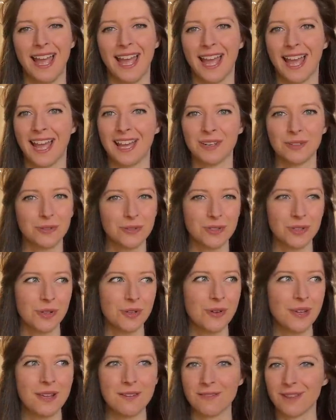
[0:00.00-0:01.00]
And also,
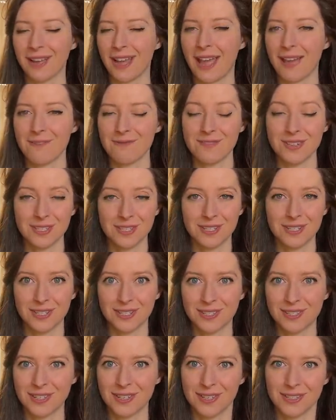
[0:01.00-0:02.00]
if I have
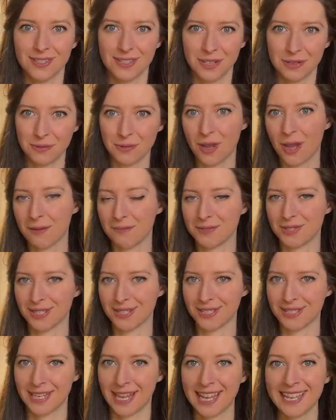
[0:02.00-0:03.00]
visitors that still come to
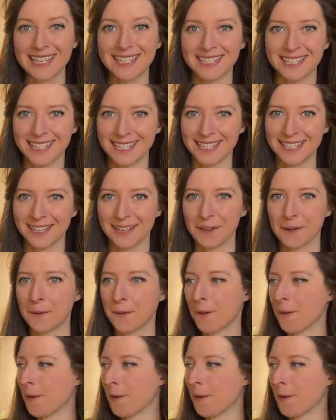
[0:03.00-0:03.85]
stay in here,